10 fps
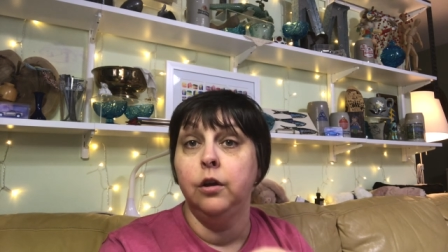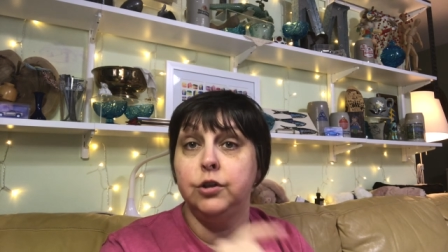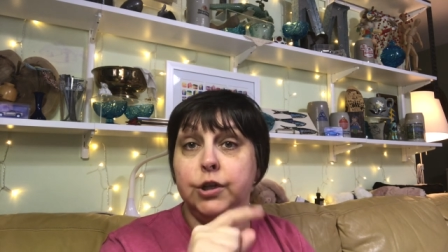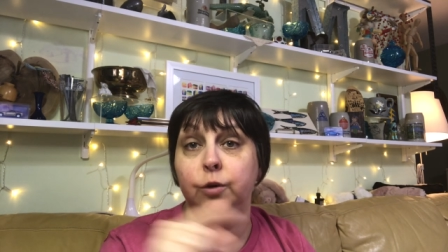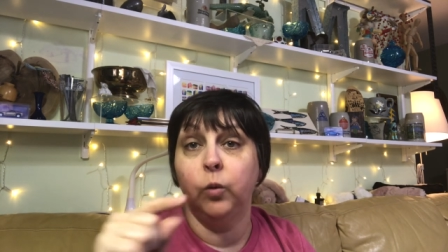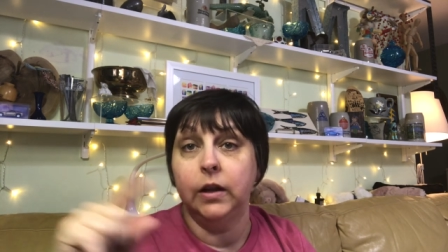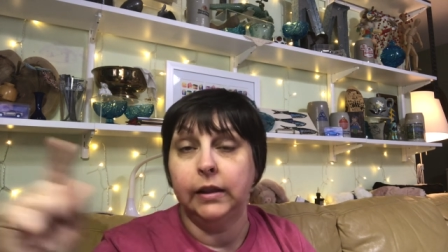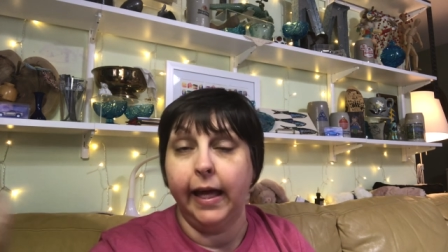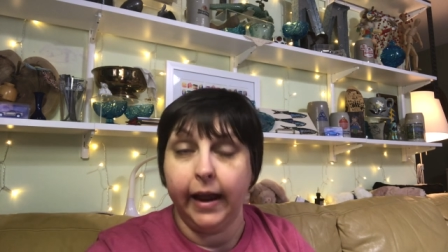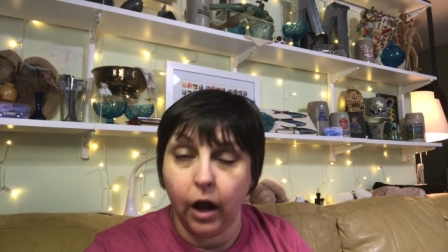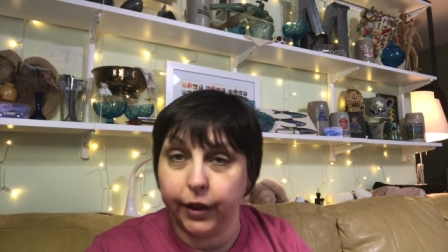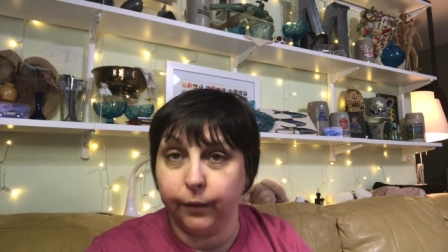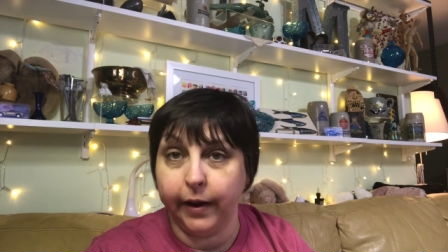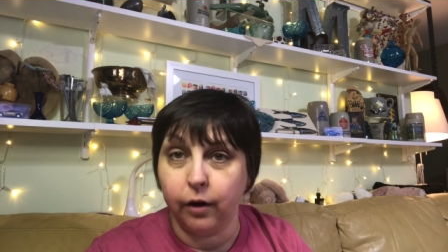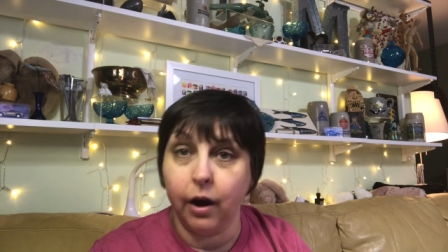do one leg all the
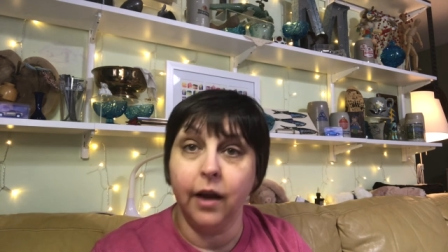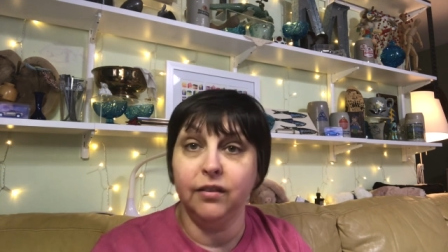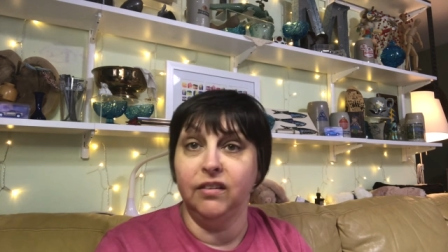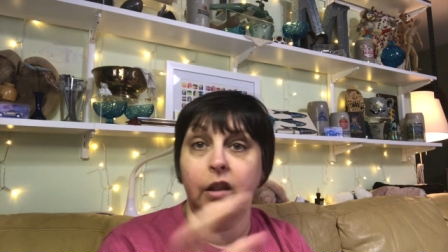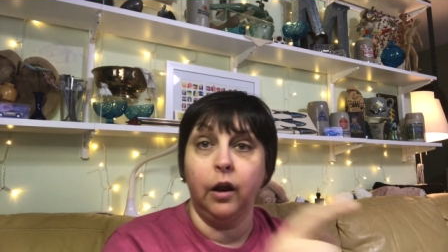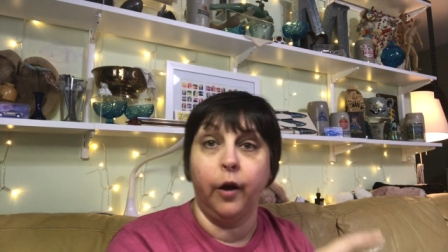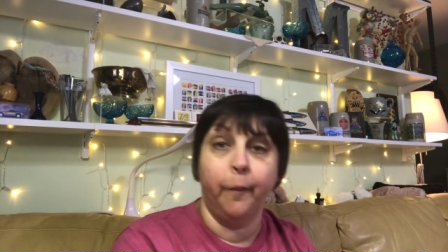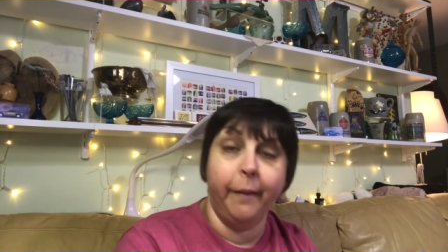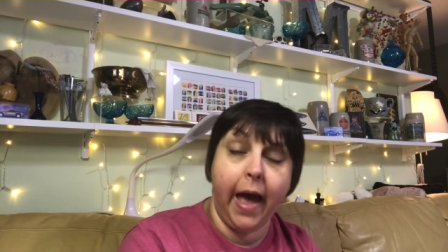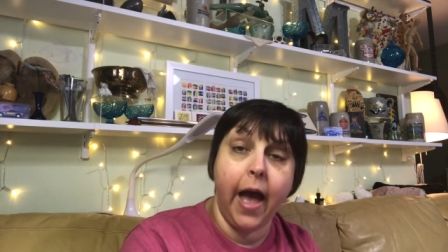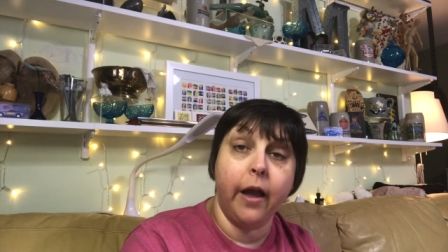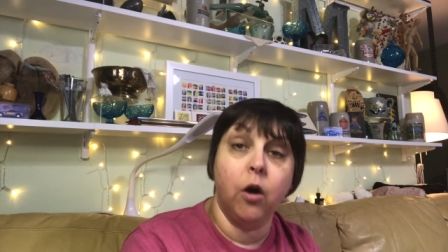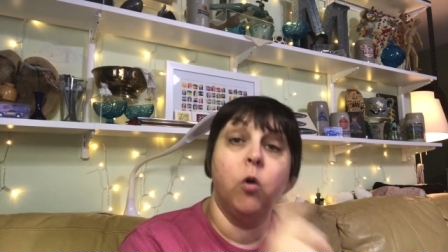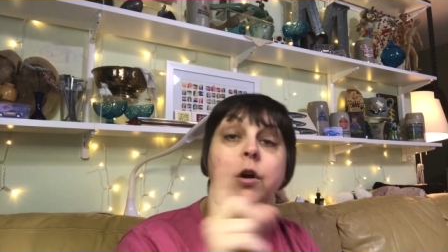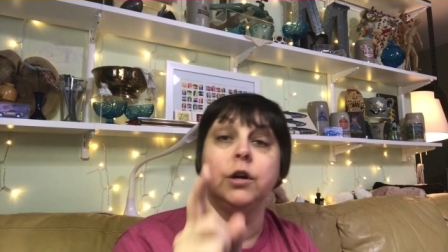way across and then go back
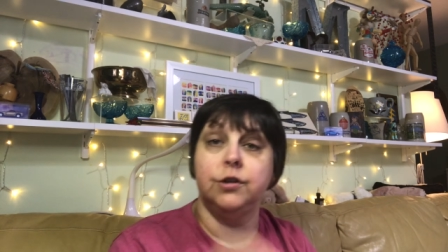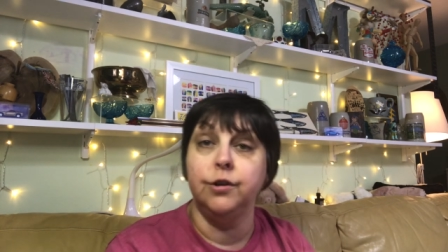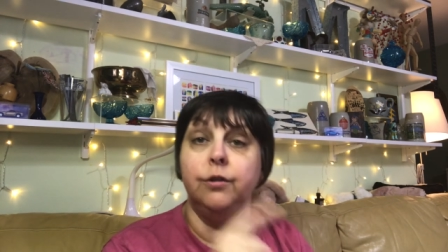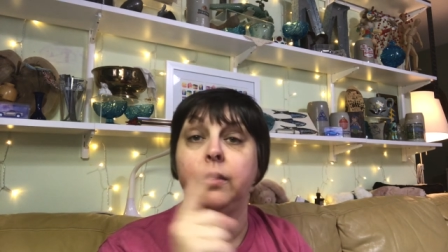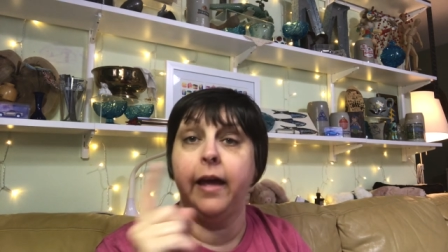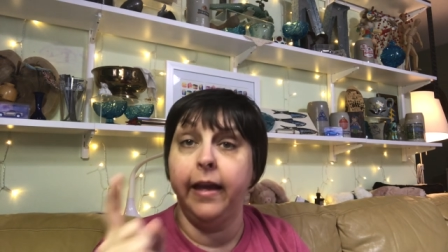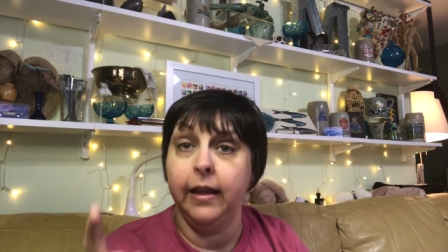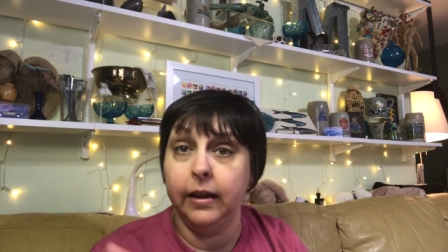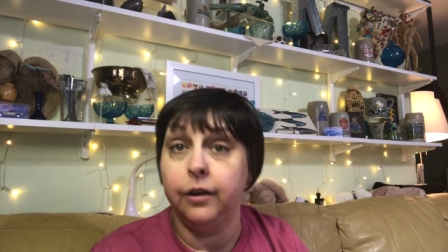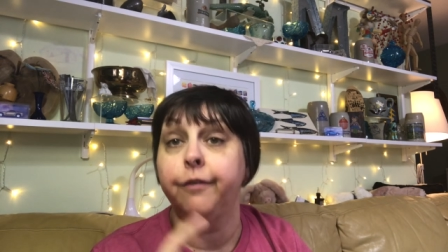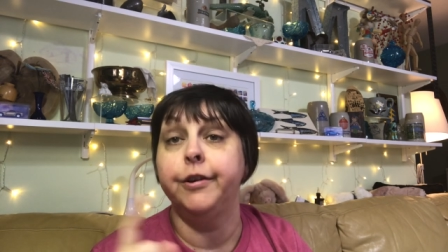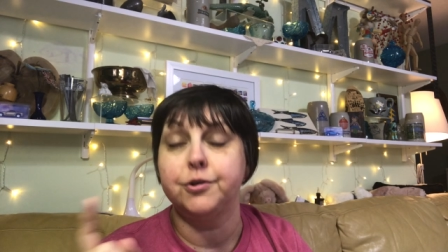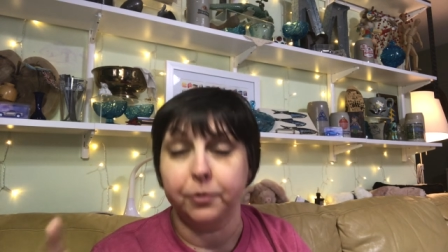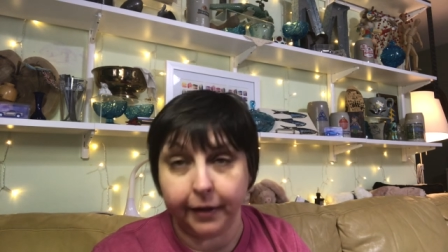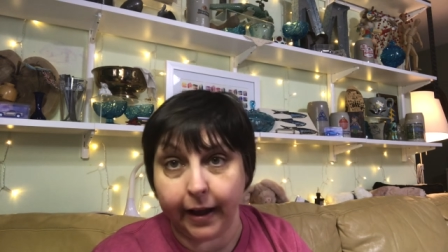or do the
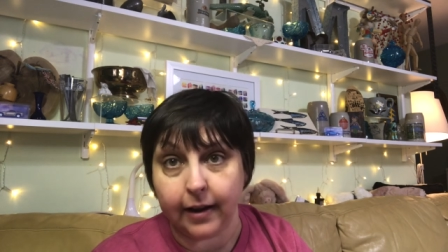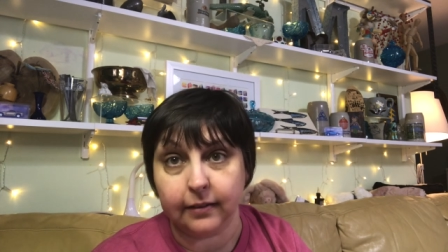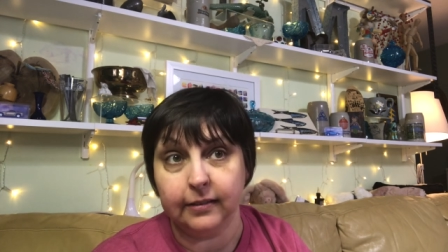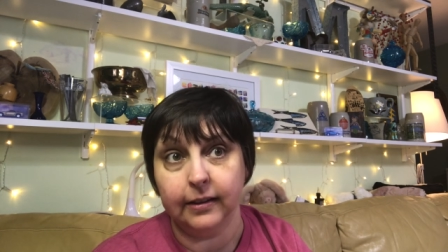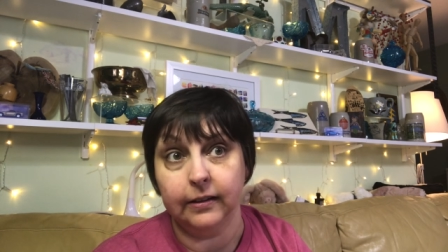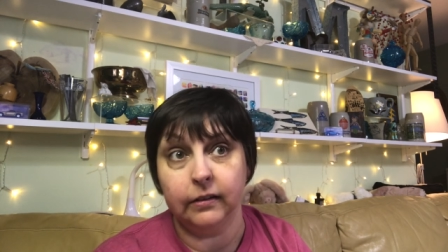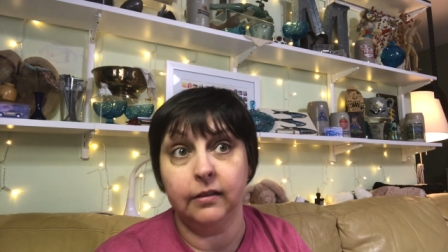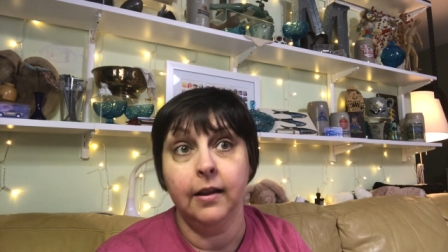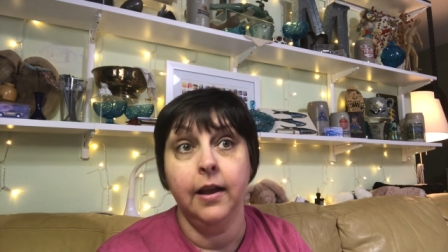individual X's.